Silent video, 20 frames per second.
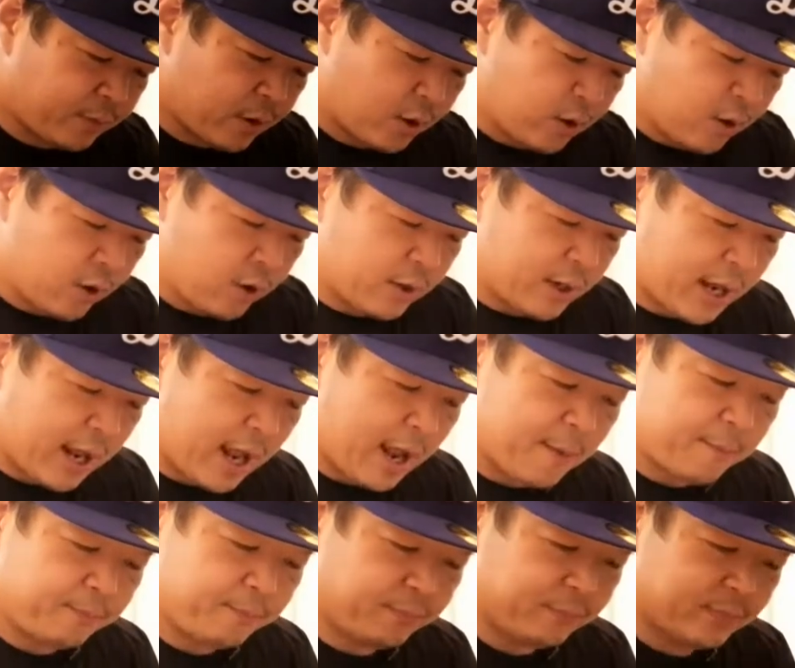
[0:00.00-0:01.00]
Oh yeah.
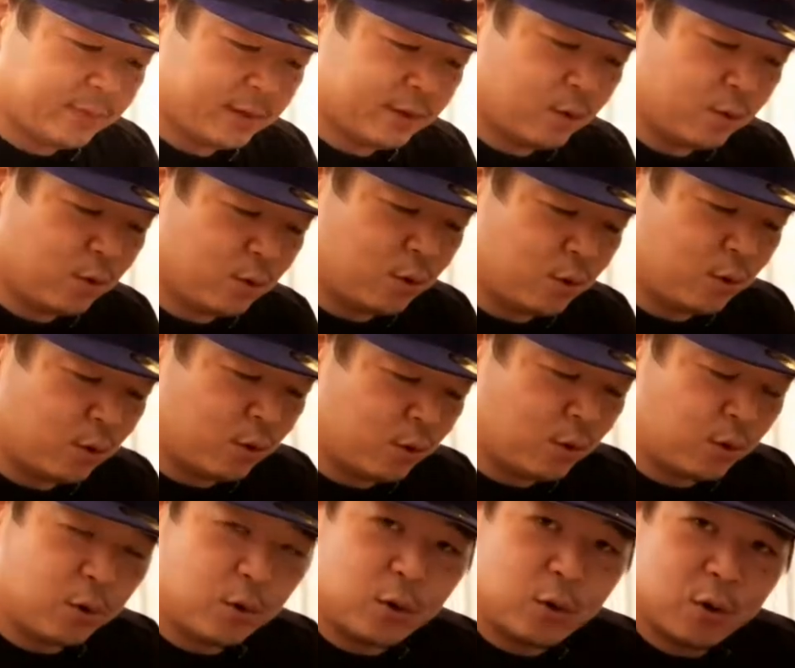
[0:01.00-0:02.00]

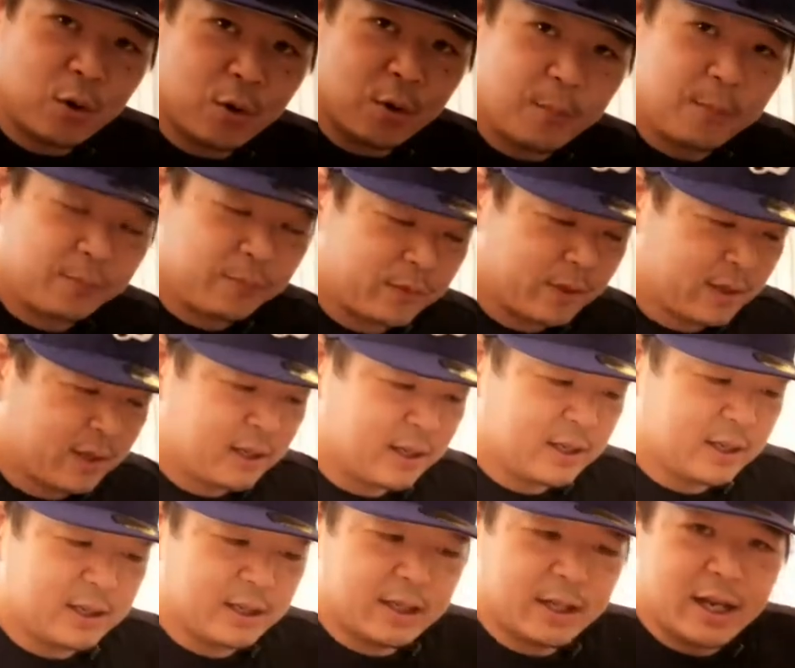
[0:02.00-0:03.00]
Ooh.
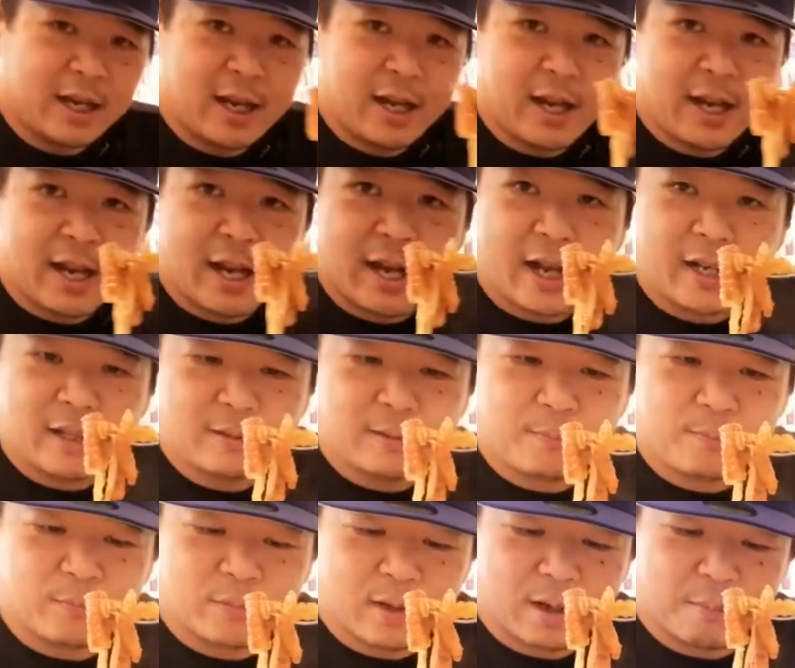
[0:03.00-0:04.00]
Yeah.
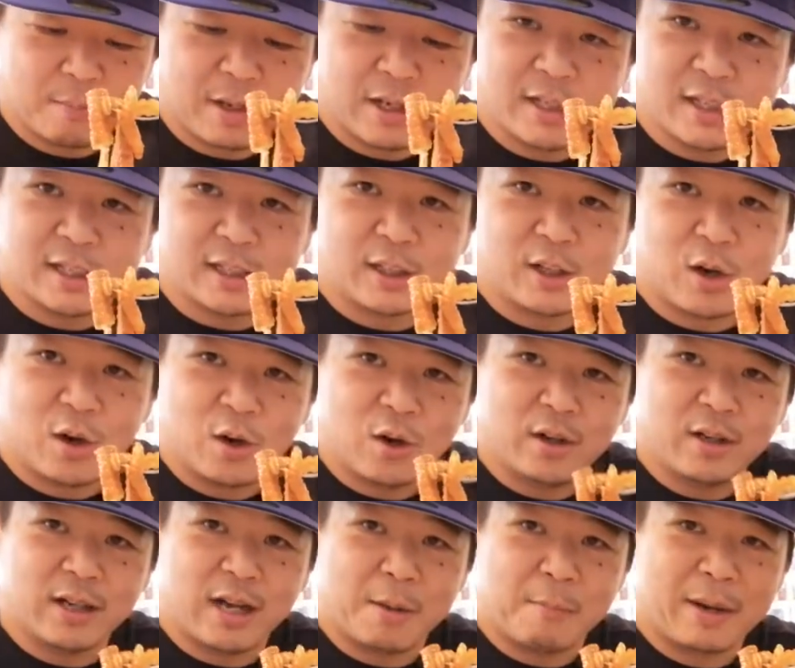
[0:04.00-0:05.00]
I might just go.
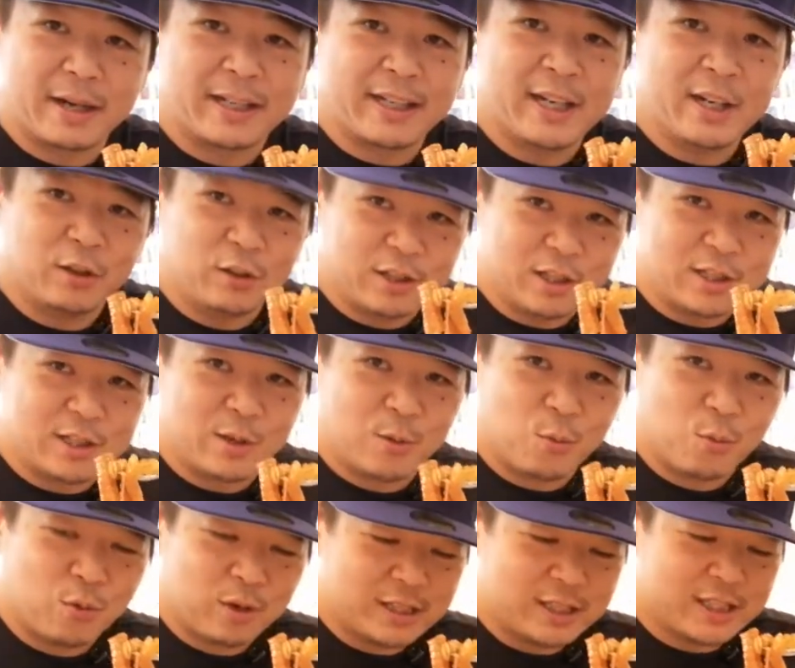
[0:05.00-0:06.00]
I'm gonna kill this
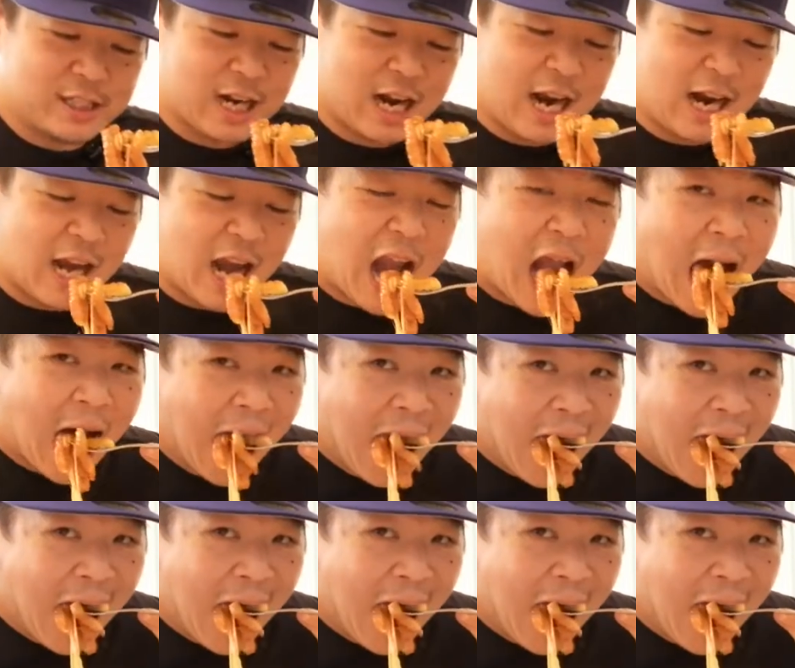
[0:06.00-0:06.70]
in one shot here.